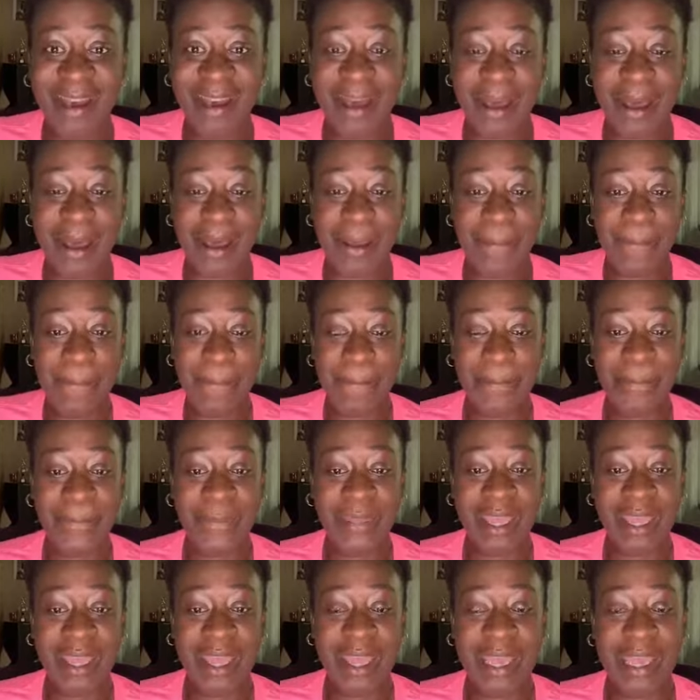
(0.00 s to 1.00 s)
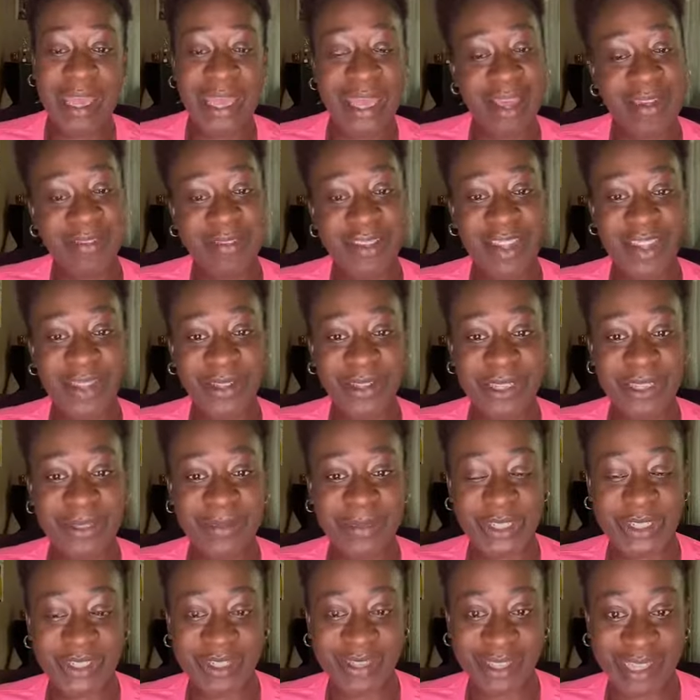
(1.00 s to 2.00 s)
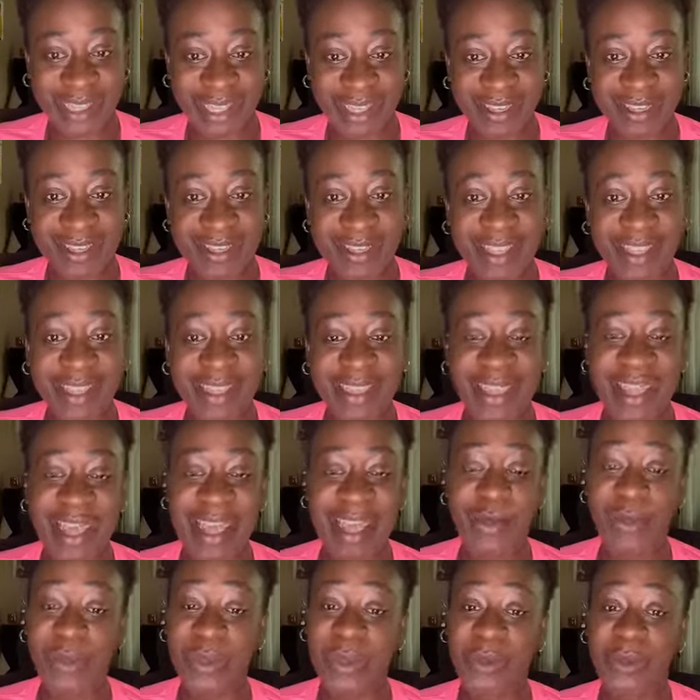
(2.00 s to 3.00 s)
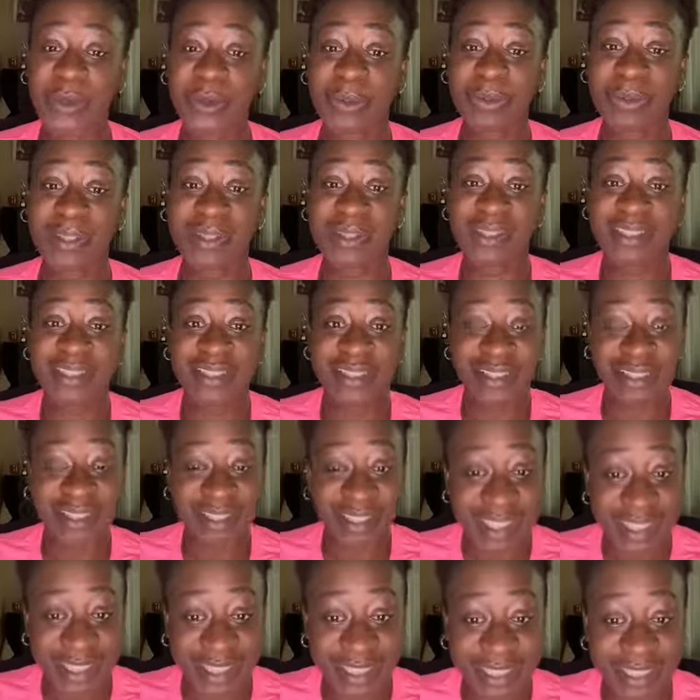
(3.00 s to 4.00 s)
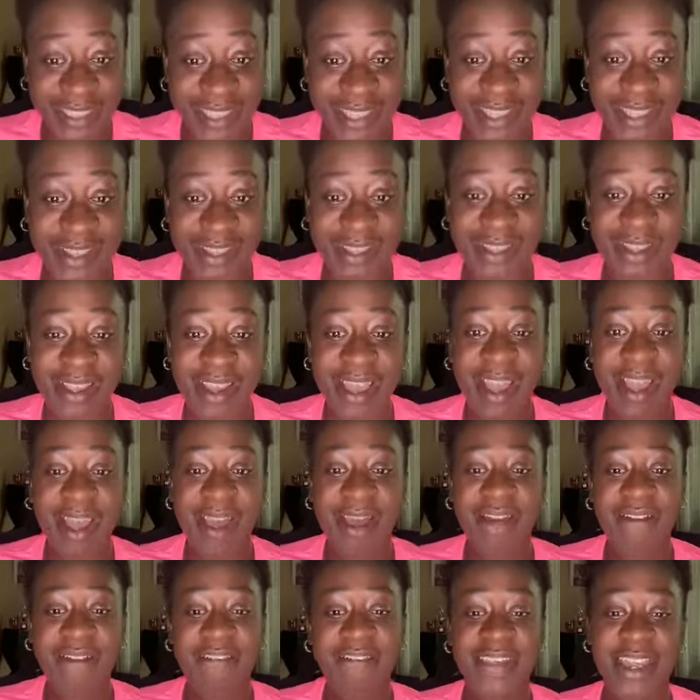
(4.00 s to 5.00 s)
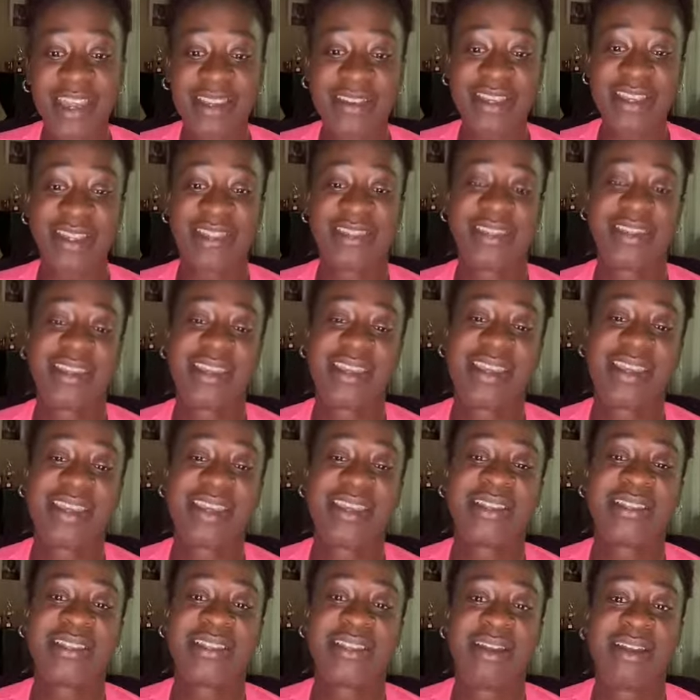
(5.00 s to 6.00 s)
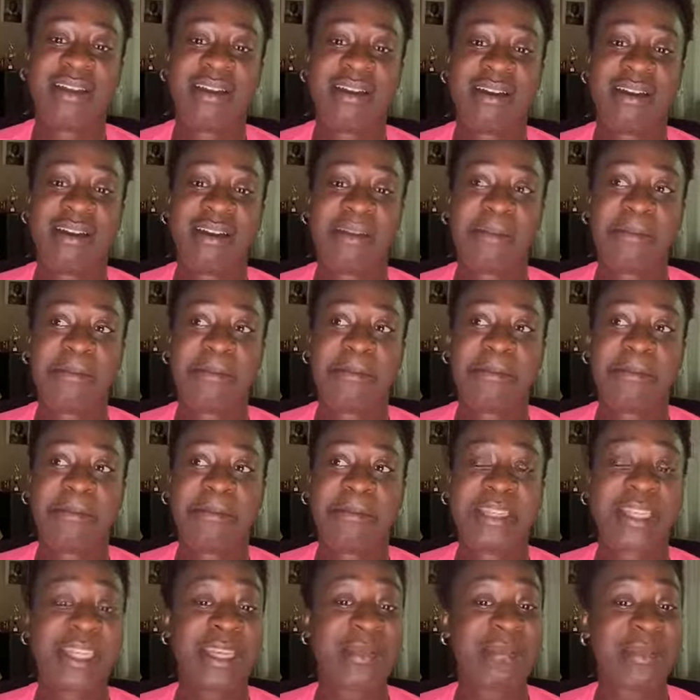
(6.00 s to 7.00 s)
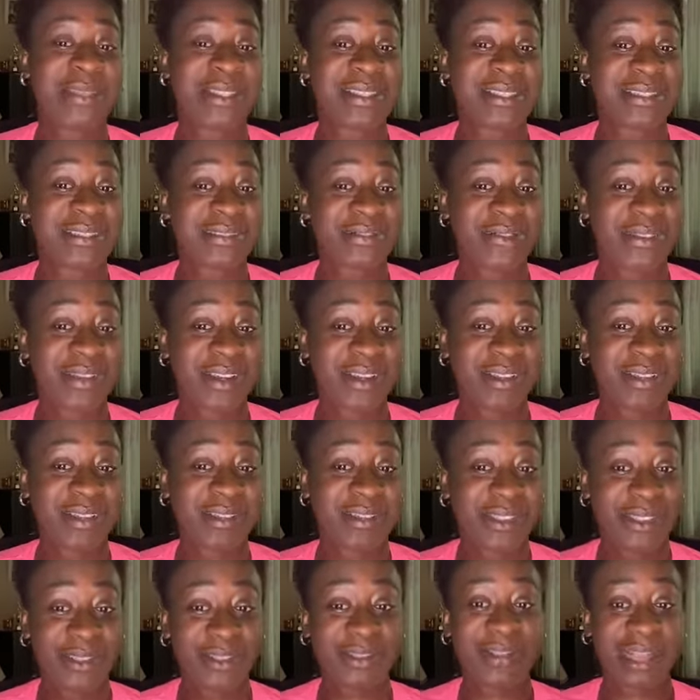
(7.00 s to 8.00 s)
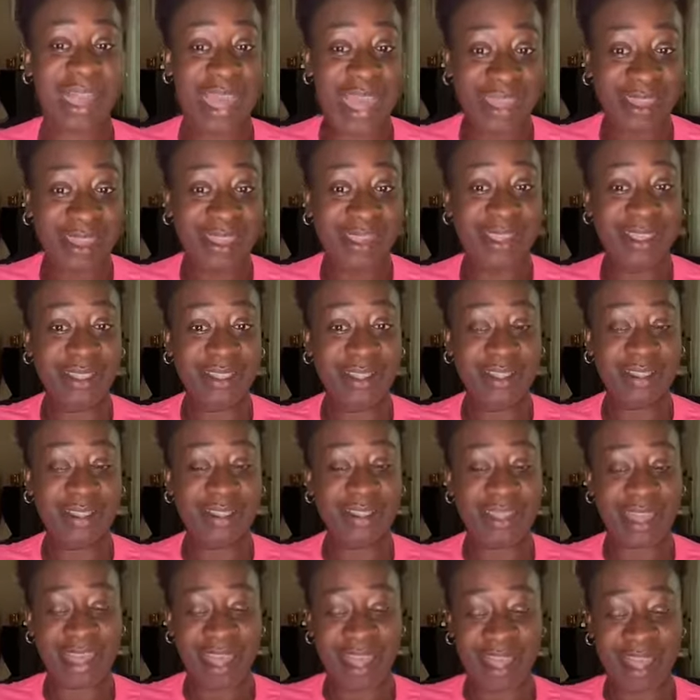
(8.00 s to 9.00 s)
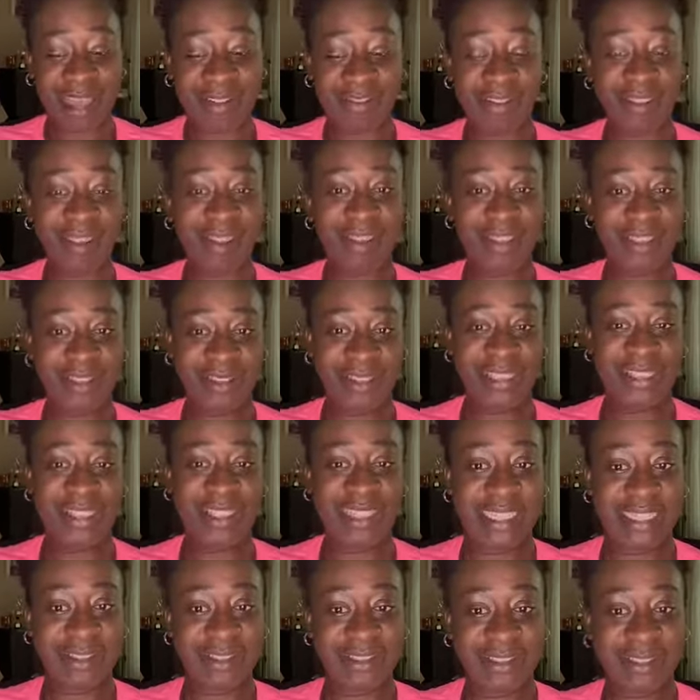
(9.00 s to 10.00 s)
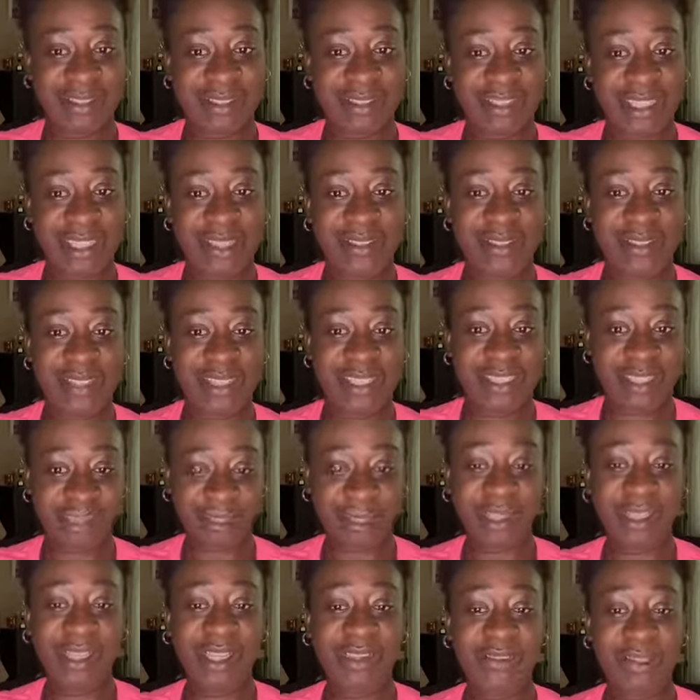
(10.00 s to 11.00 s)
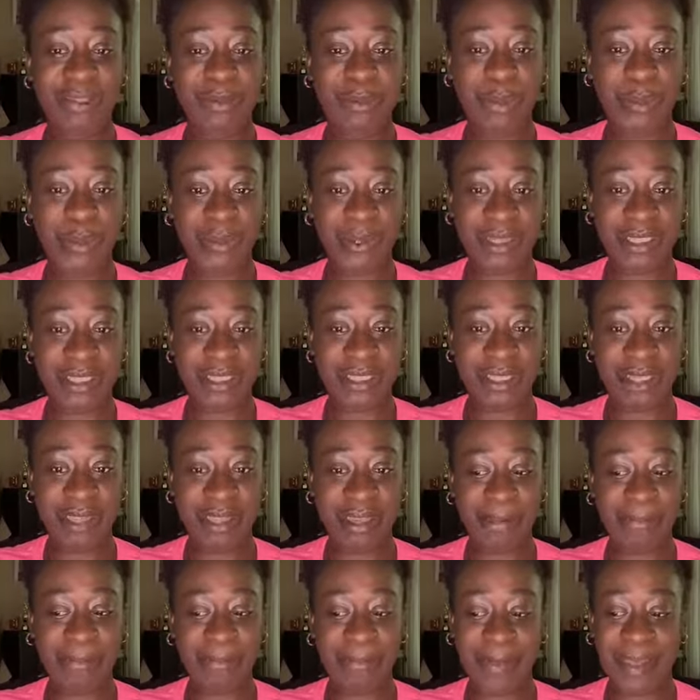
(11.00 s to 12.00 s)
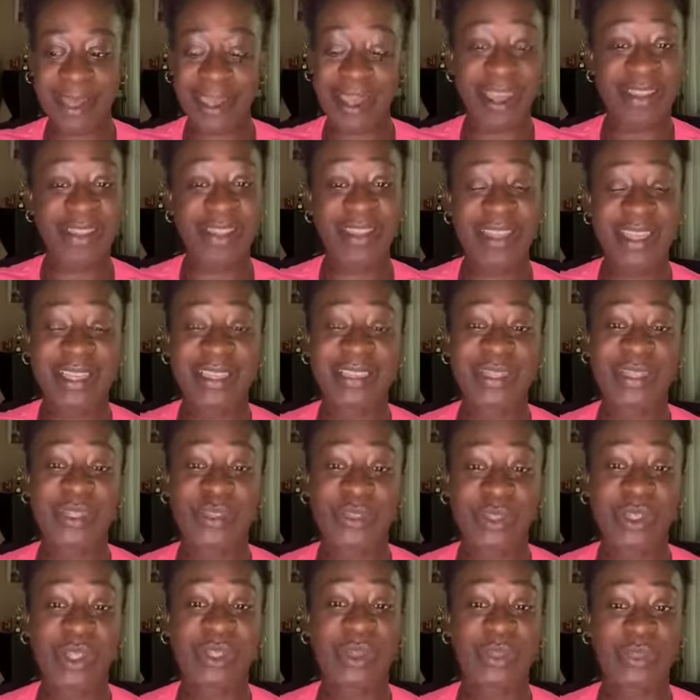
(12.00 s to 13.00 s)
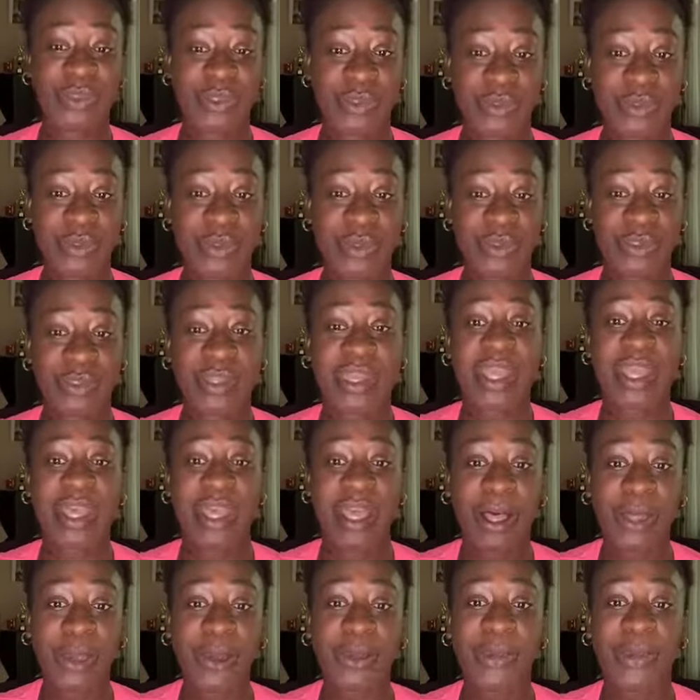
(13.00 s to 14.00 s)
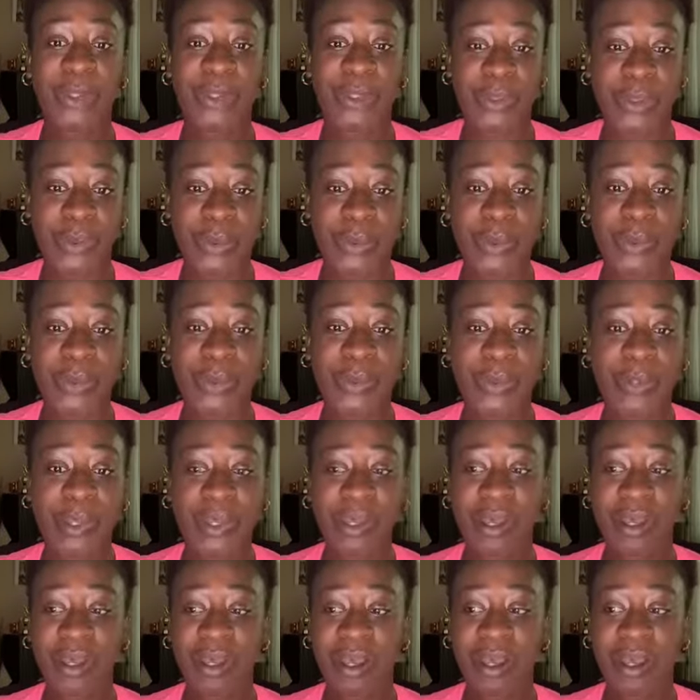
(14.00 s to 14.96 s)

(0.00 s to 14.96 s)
I have another special guest that we will be discussing various things, tips for, athletes that have other skills, that you still love sports, but other things that you can do to help you,